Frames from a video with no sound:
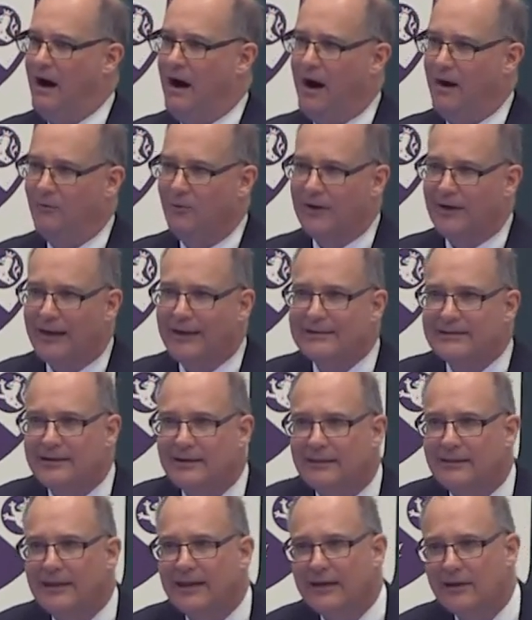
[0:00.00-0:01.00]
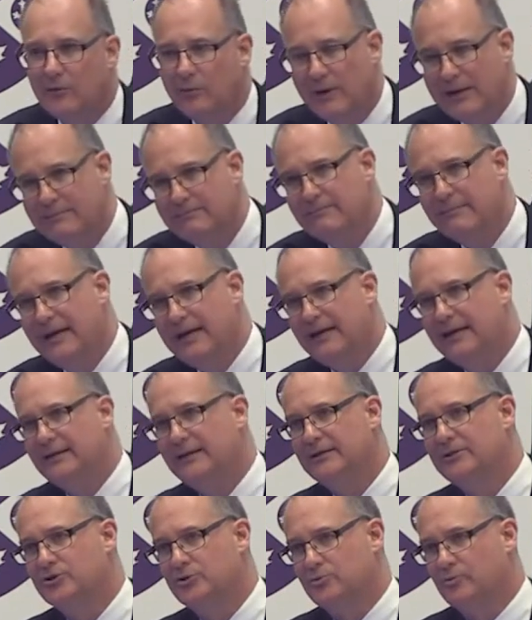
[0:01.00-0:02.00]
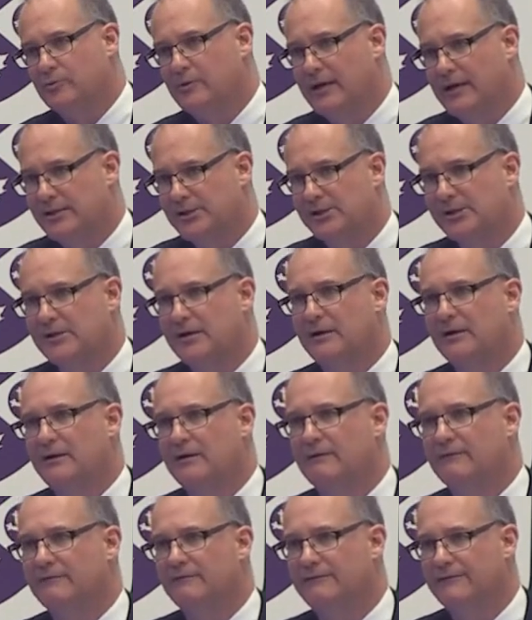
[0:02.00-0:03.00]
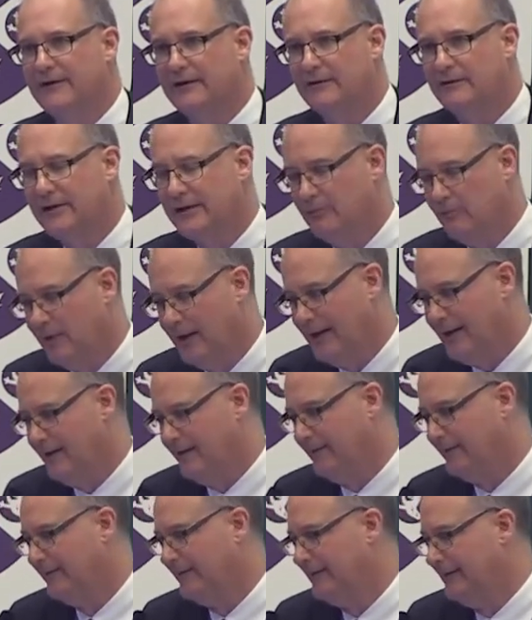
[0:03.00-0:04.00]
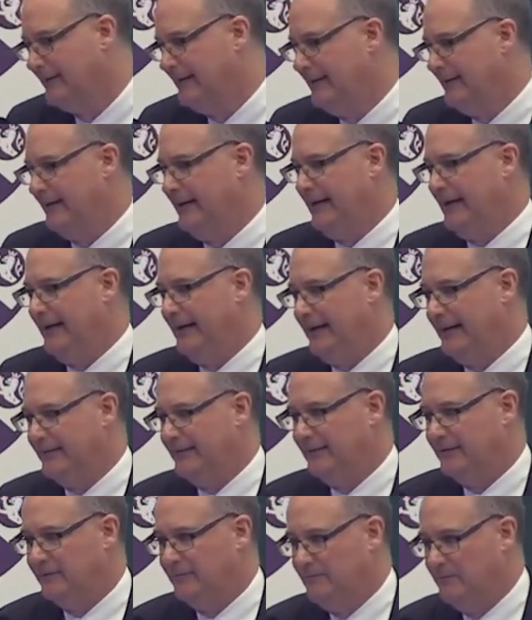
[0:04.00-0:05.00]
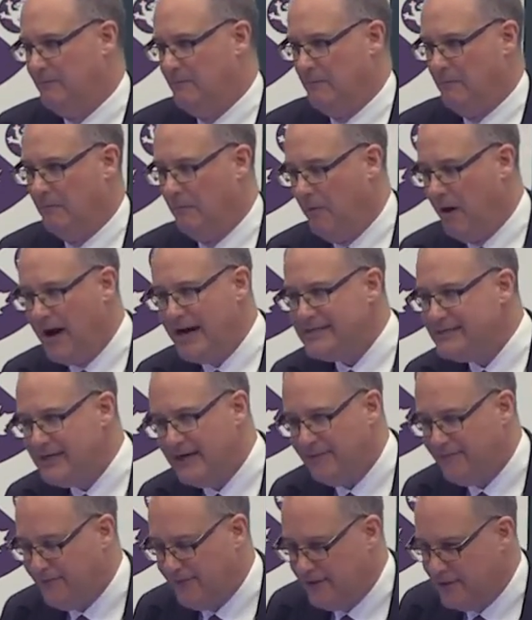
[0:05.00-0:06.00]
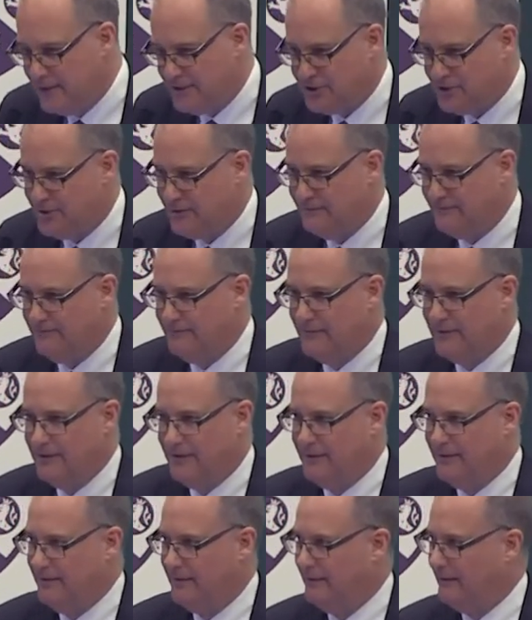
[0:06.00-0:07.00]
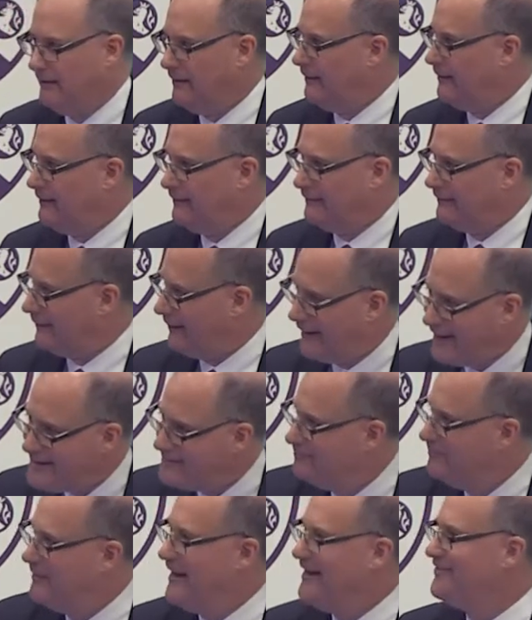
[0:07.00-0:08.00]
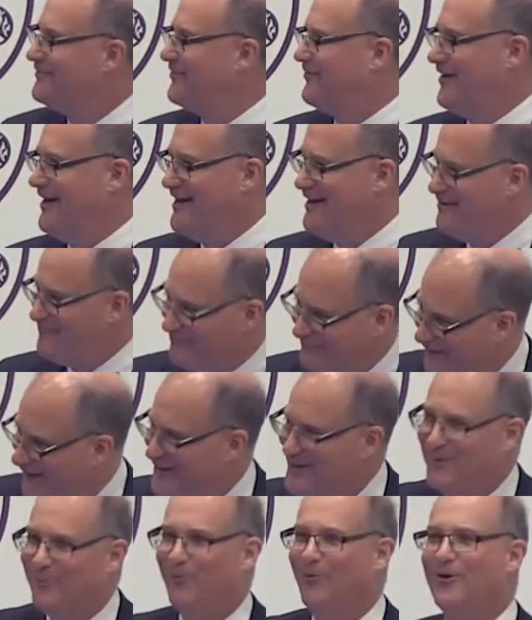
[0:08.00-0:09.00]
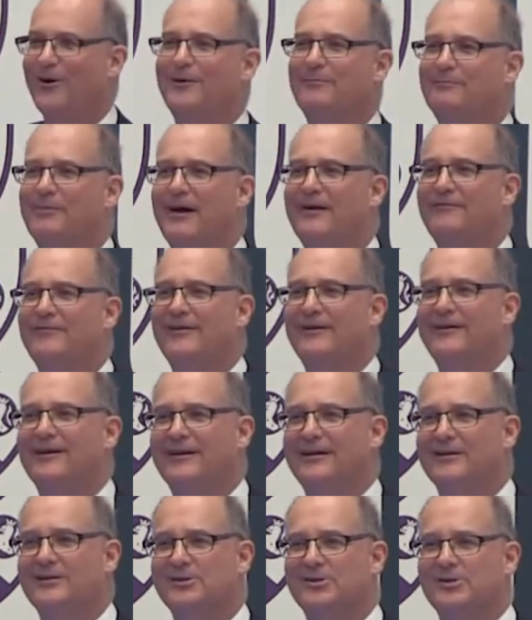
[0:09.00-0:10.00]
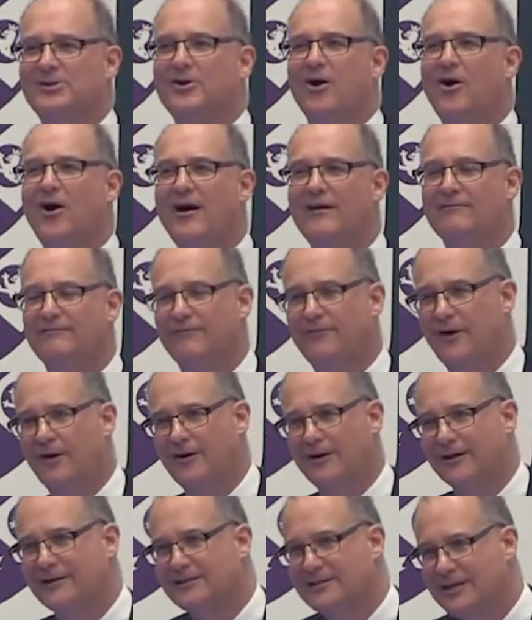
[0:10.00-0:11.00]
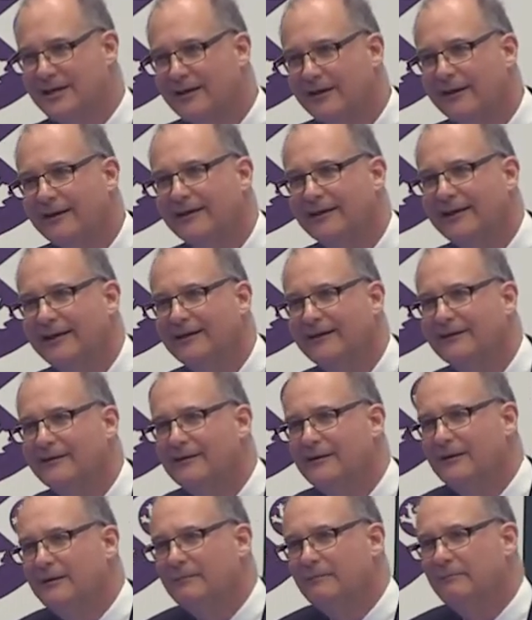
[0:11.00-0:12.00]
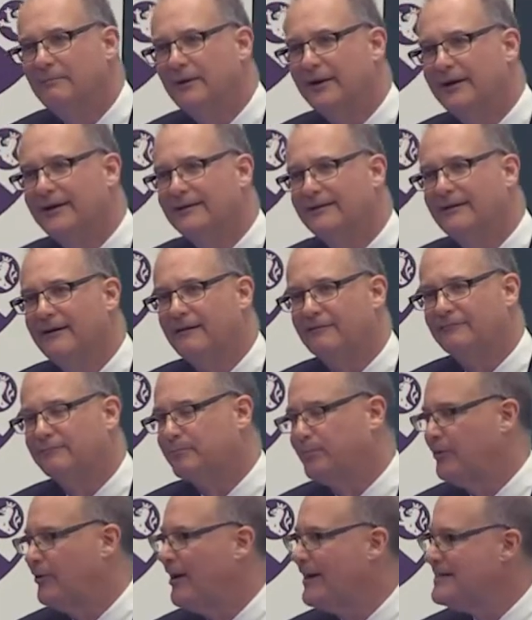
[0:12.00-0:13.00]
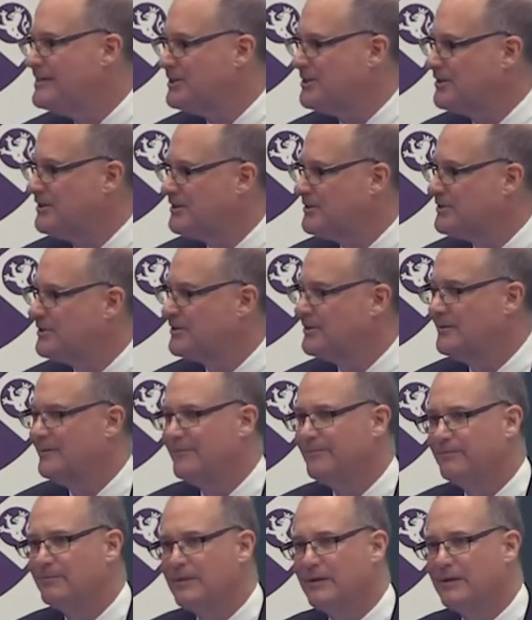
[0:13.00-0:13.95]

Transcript: I would like to think we manage risk very well. And my definition, uh, like Ben Graham, like Warren Buffett, is not volatility, but of prices,